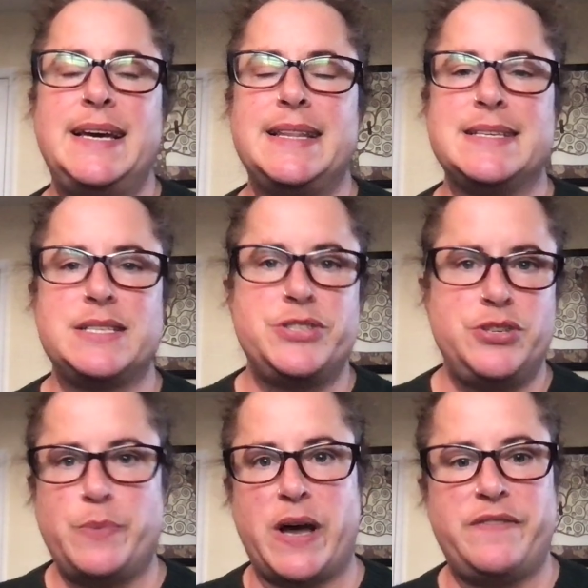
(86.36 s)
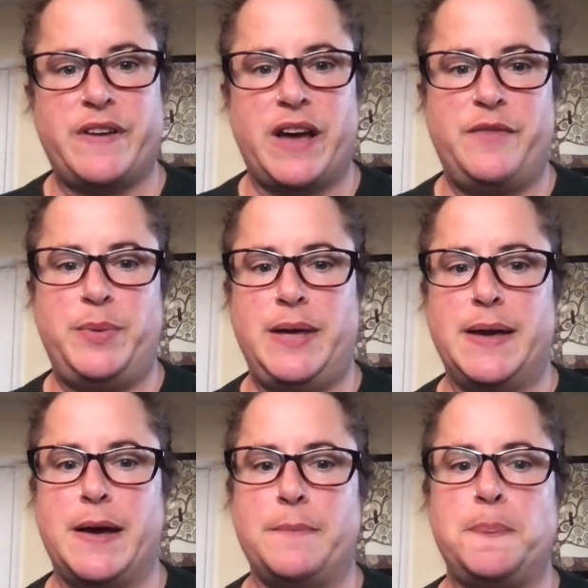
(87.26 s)
This is due by 5
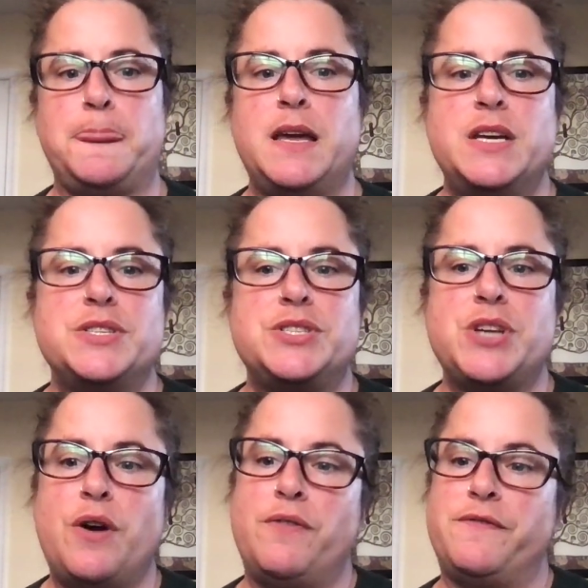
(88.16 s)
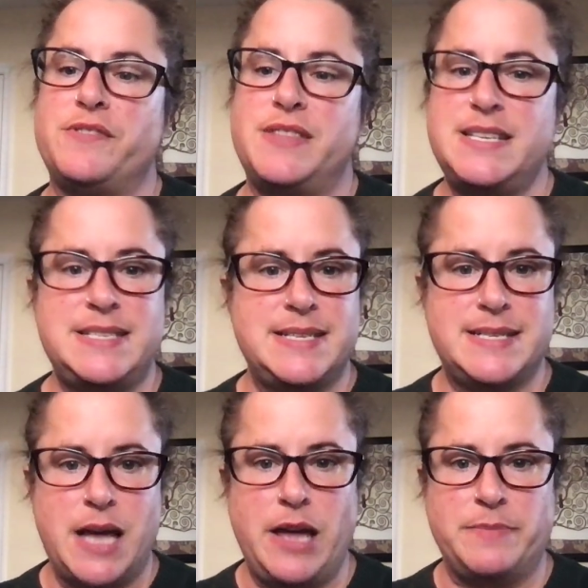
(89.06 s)
p.m. So for this
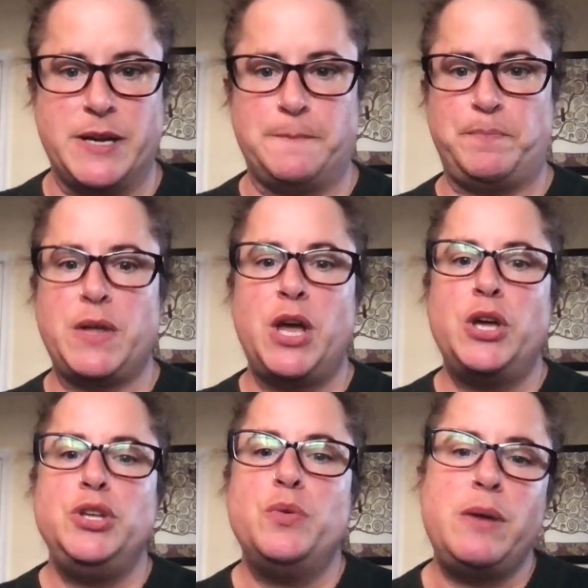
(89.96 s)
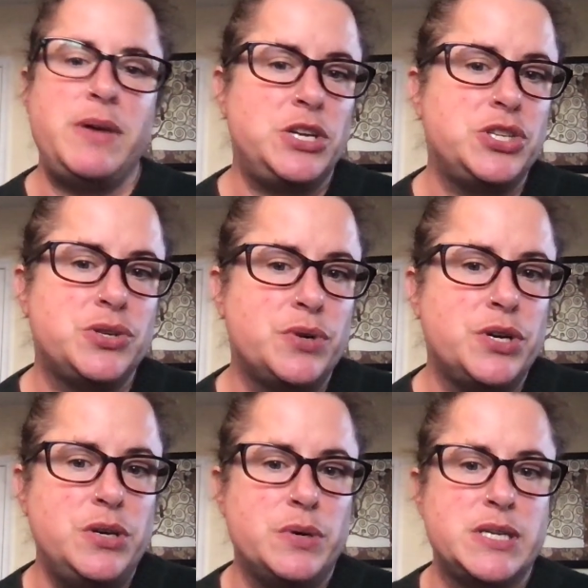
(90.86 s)
assignment, you want to make sure
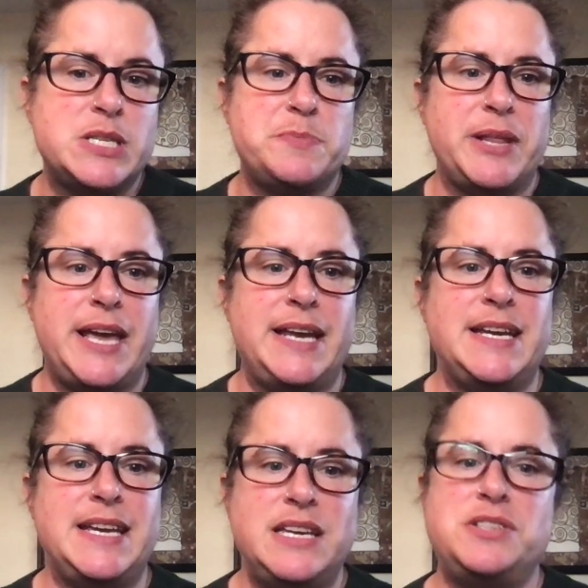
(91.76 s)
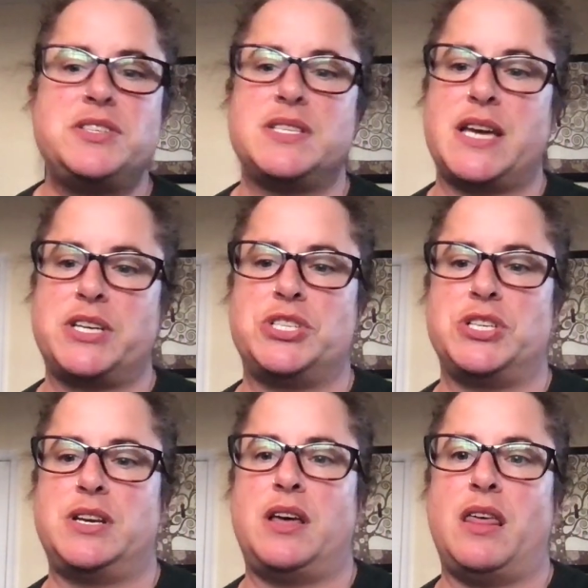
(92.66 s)
you explain each
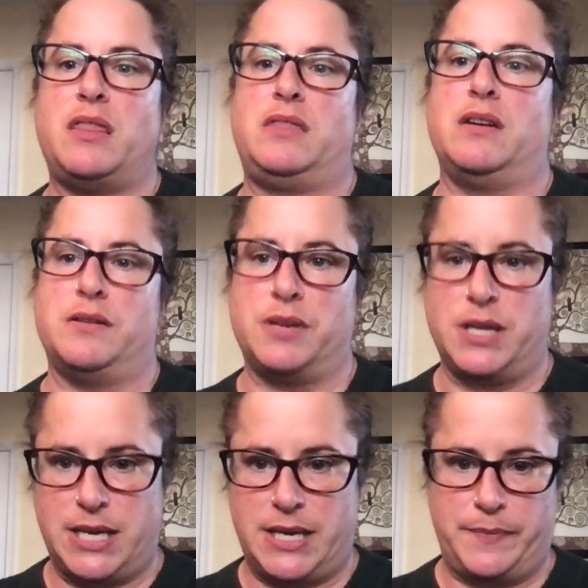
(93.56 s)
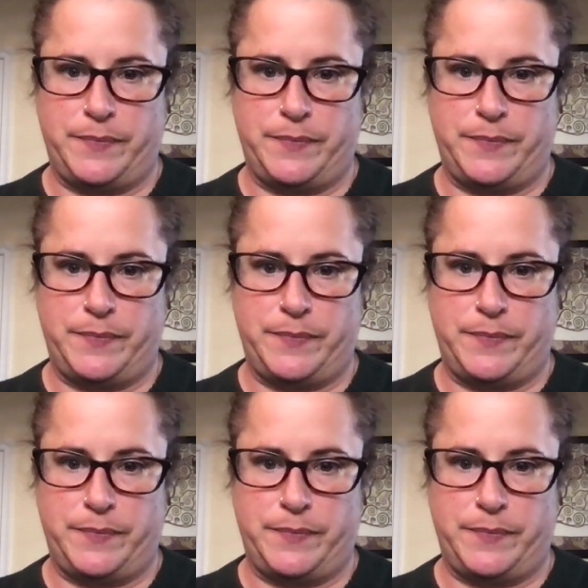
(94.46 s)
section thoroughly.